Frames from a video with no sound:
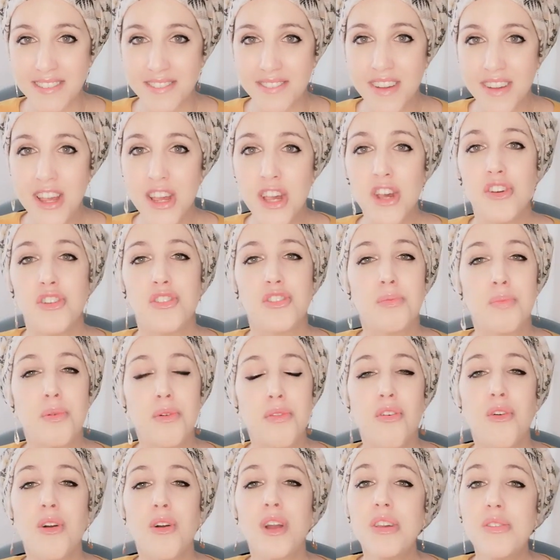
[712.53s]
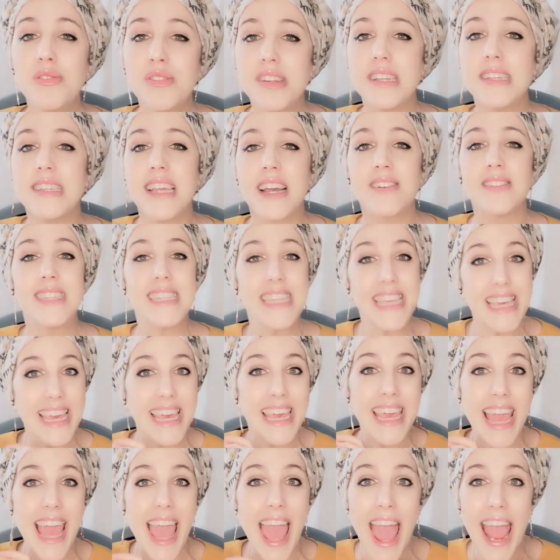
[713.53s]
So before you sit down to eat
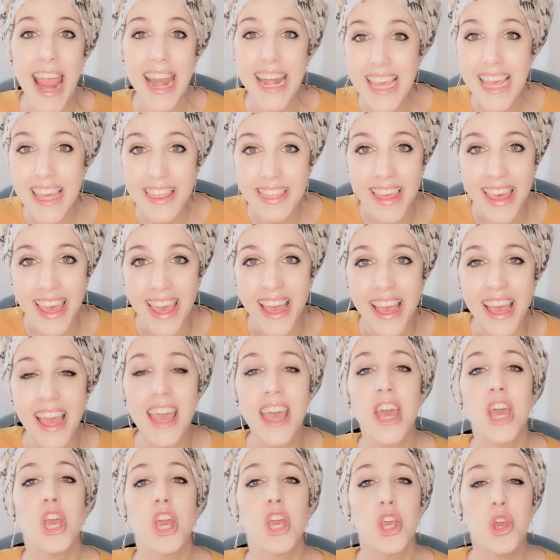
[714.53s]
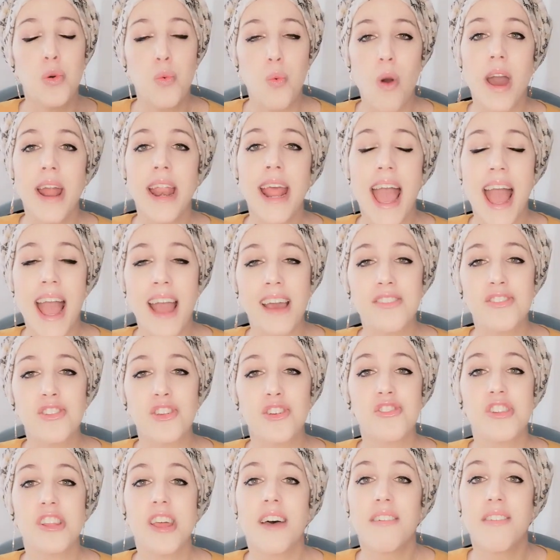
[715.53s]
anything, you want to ask
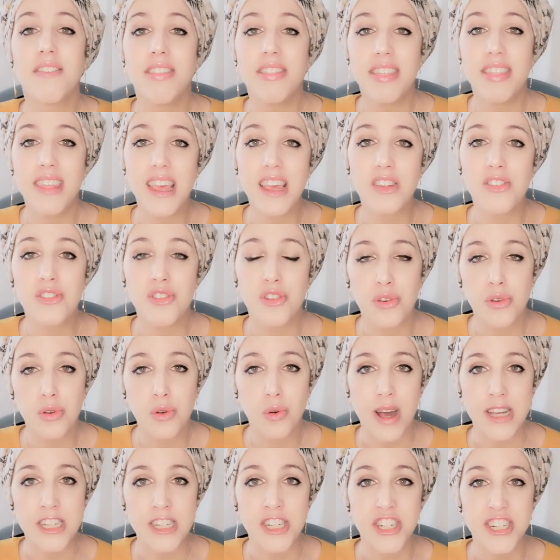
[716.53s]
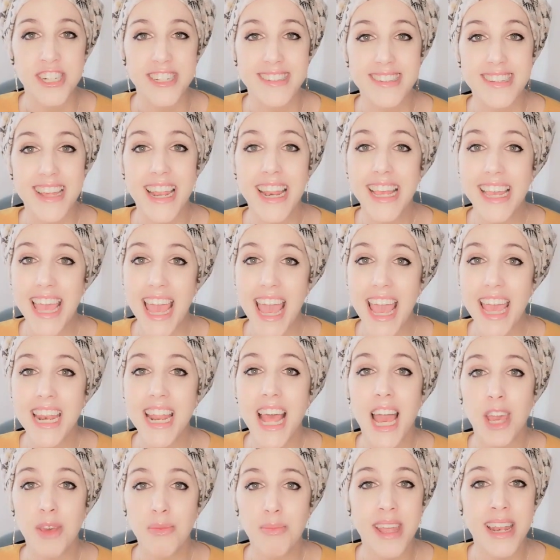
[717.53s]
yourself these two questions. And again, I
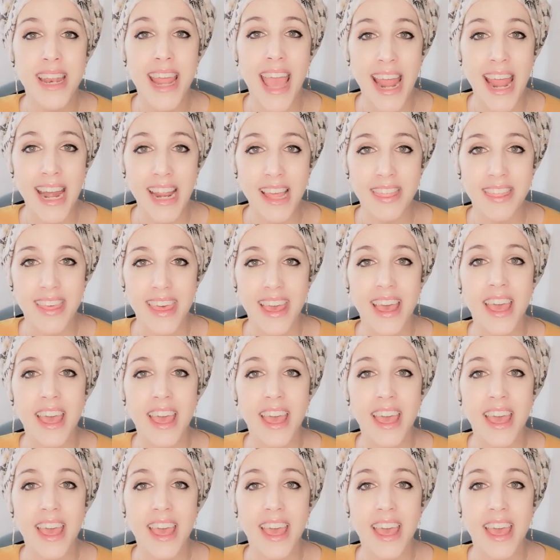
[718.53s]
mean anything.